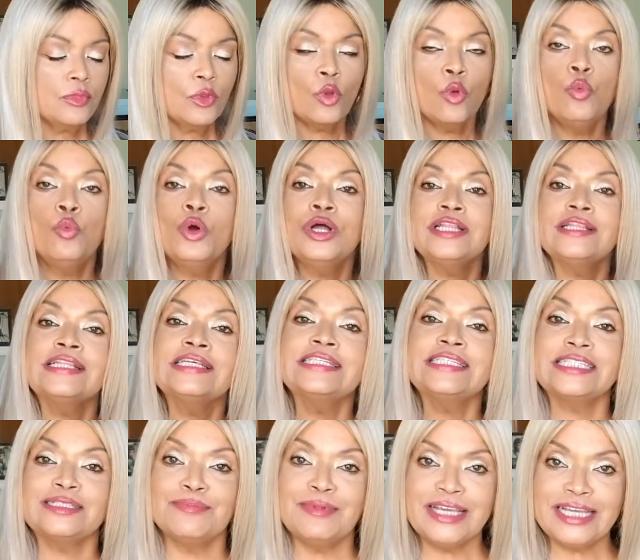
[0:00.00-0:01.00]
what
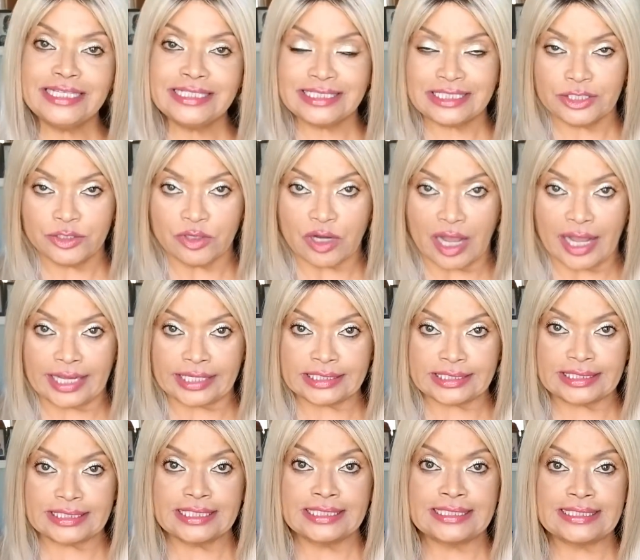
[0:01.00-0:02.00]
this means, you
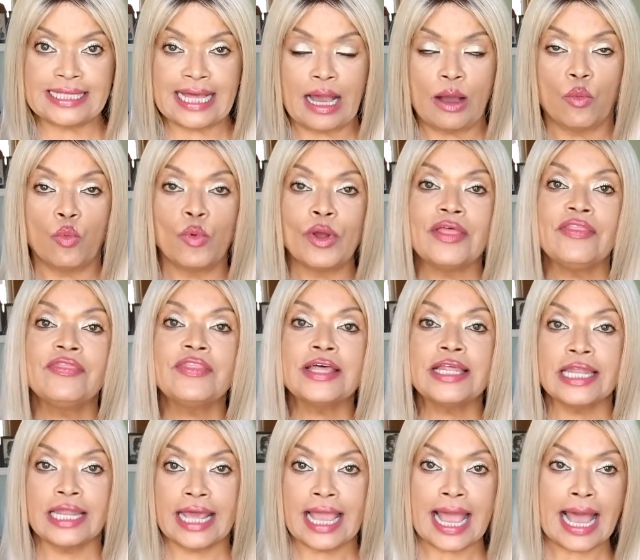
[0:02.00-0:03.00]
guys, is that when the
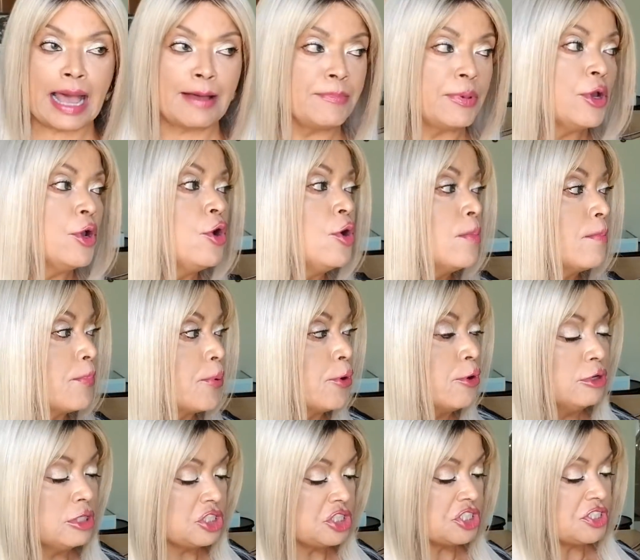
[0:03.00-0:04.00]
lab
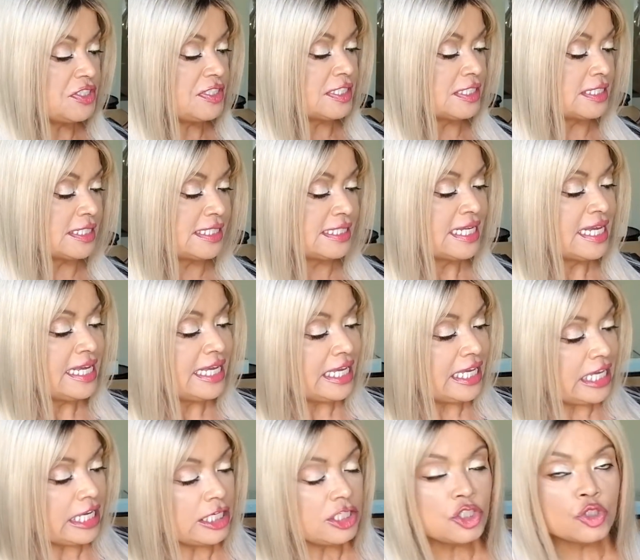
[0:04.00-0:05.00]
purchases
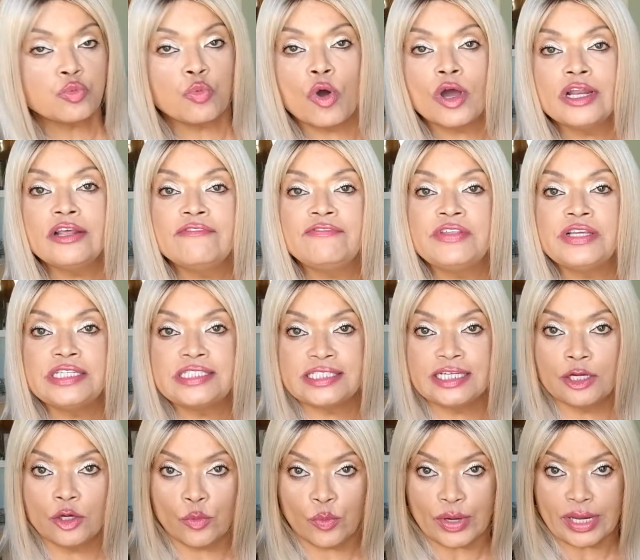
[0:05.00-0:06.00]
each one of these
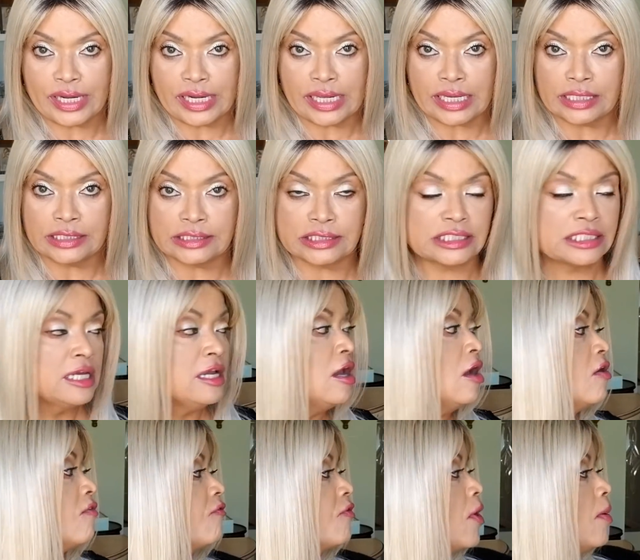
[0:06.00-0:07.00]
ingredients
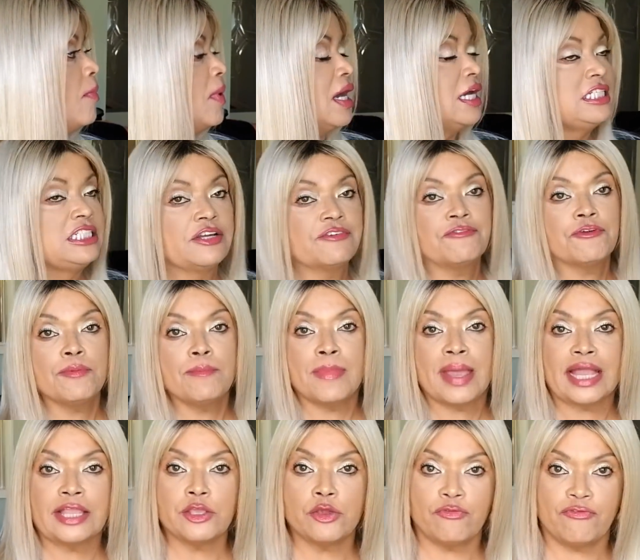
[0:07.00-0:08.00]
from a different
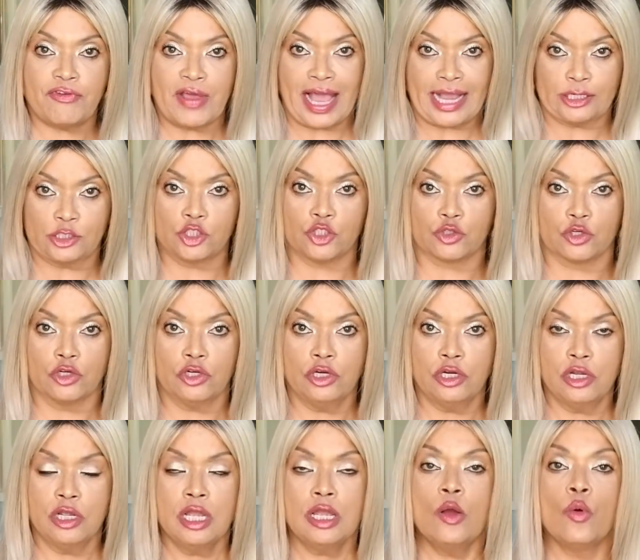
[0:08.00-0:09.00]

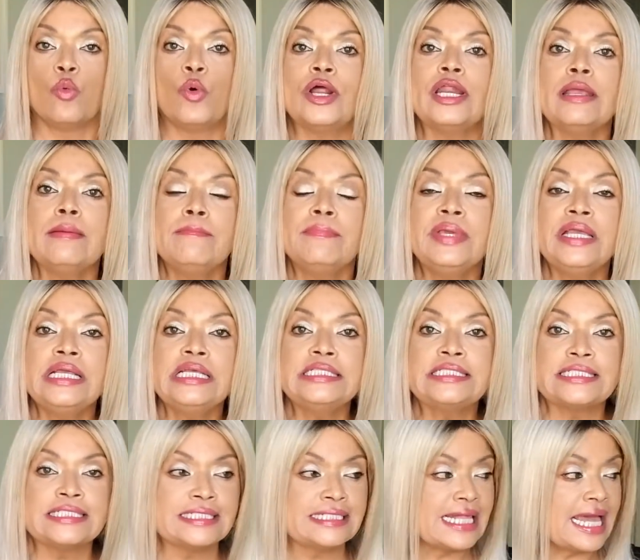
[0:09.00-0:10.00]
manufacturer, what it
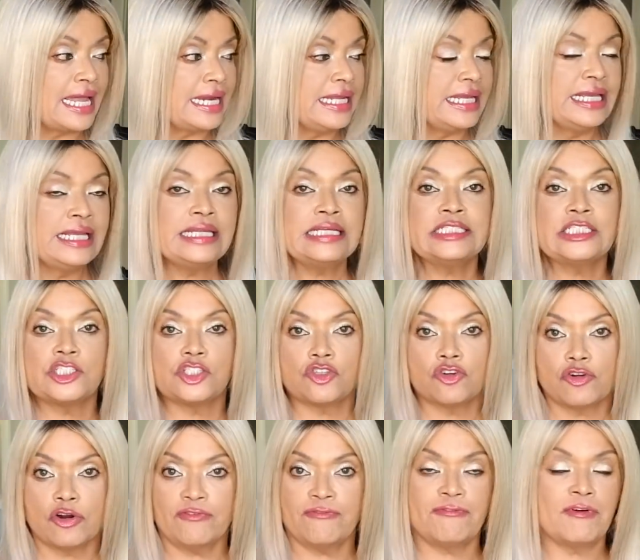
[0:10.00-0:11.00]
means is that it is
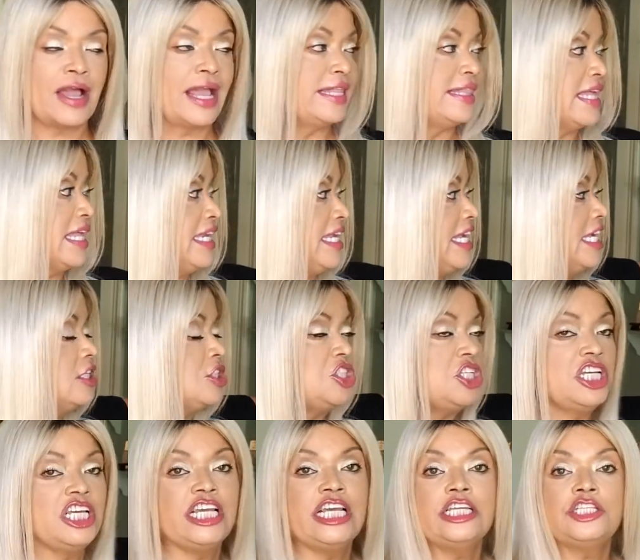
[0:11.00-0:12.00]
certified that each,
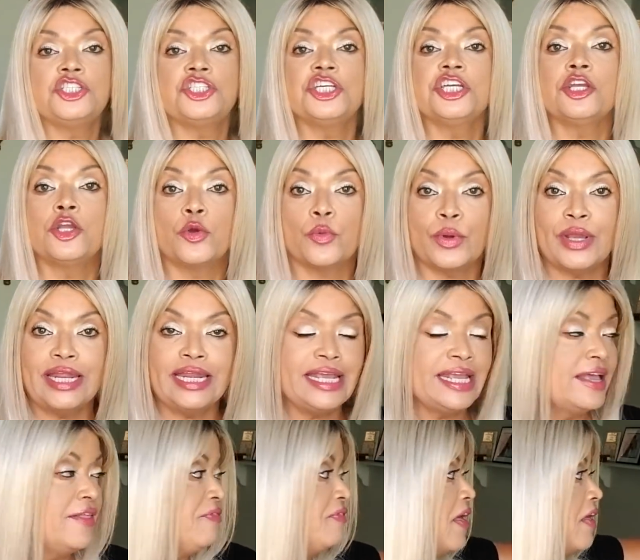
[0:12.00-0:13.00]
each
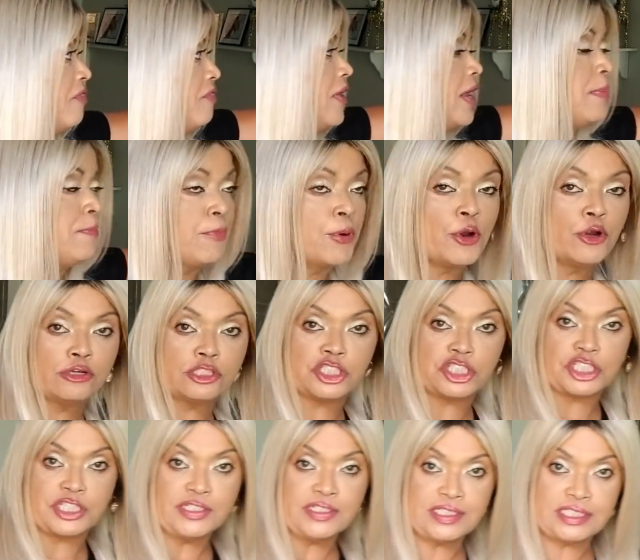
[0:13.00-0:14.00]
ingredient that they
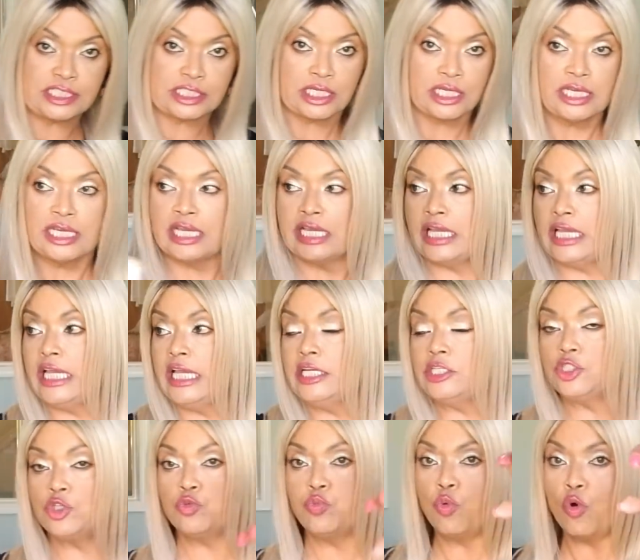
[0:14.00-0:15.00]
purchased,
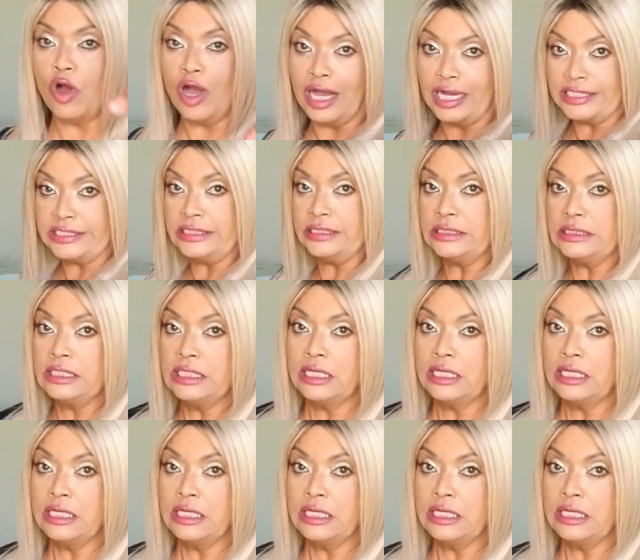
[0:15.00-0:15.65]
each one,